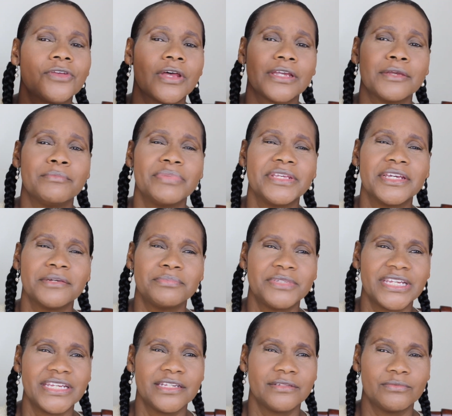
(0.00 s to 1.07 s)
so I can be
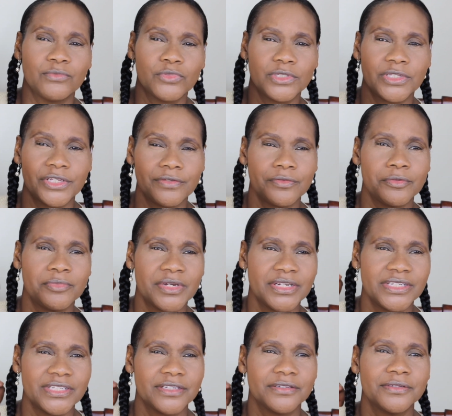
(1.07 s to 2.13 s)
updated with
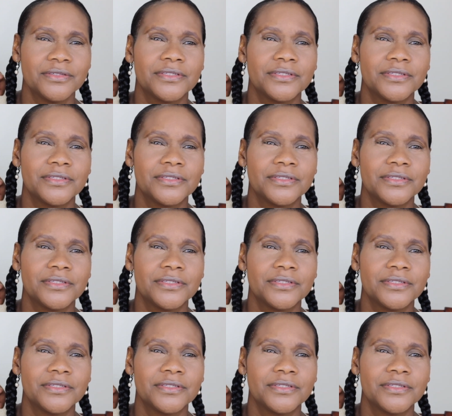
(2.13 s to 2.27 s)
everybody else.